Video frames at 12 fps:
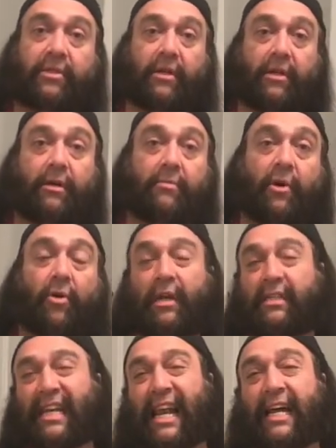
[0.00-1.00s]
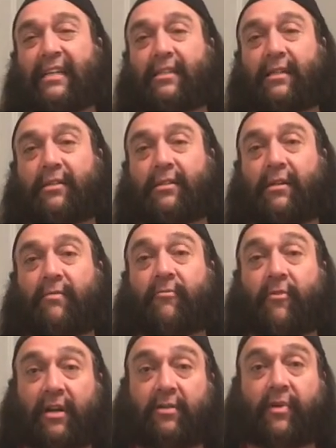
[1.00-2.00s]
I sliced some
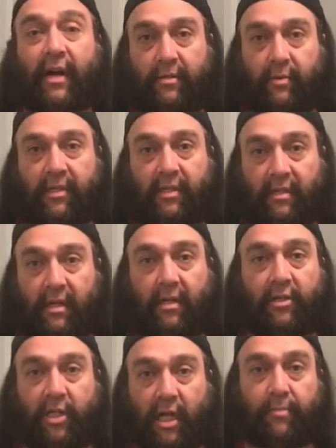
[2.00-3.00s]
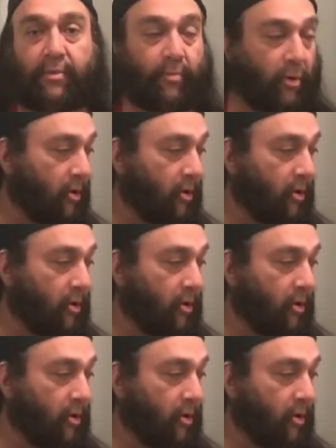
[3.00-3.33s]
French fries, which is the chips